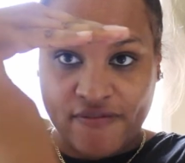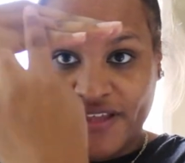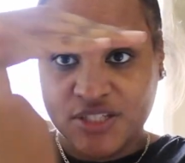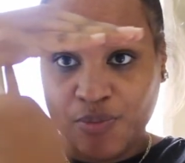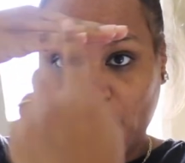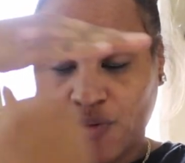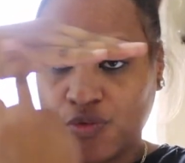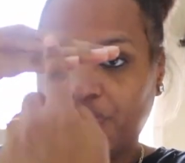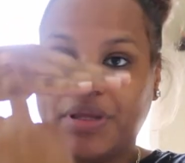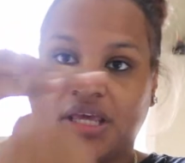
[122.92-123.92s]
and this
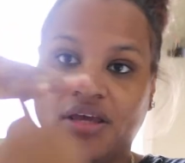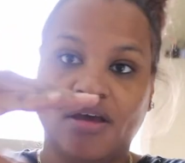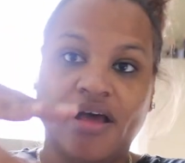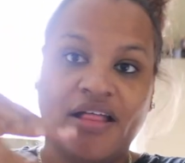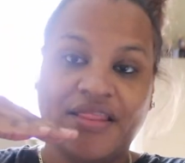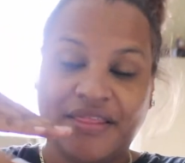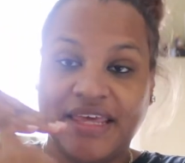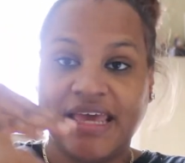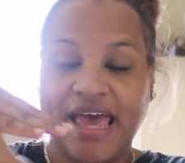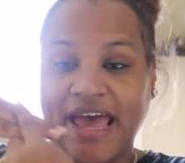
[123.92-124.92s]
part will be
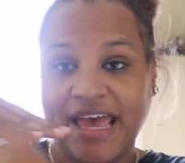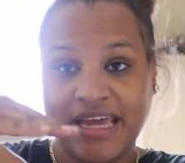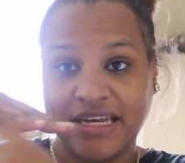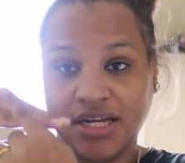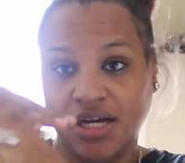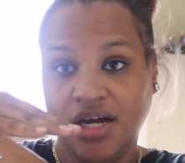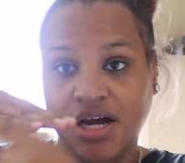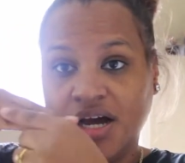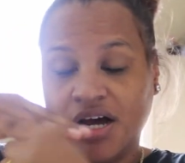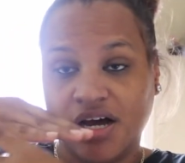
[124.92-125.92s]
the head
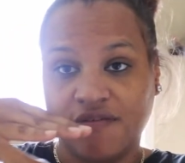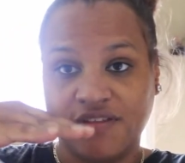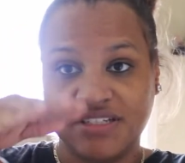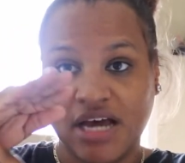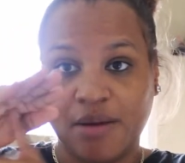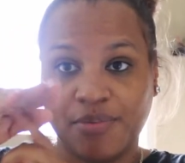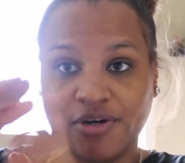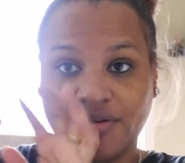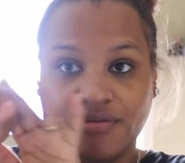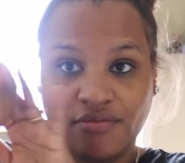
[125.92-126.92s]
of the
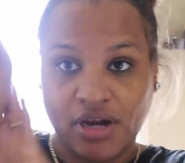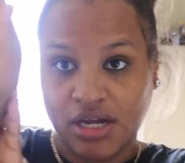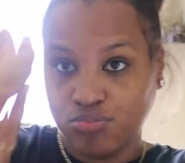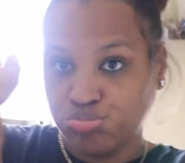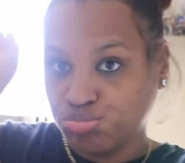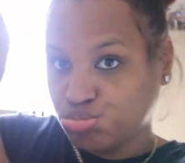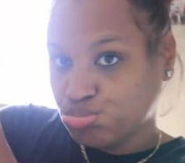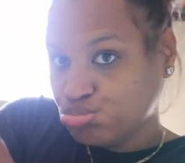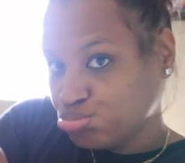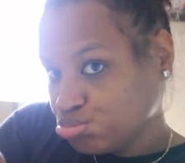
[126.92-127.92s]
topper, right?
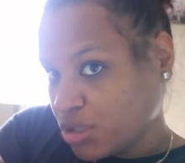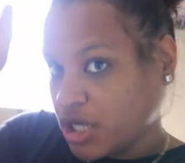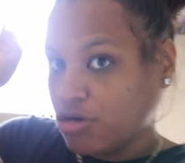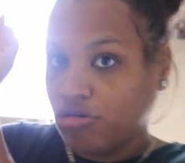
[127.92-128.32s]
Hey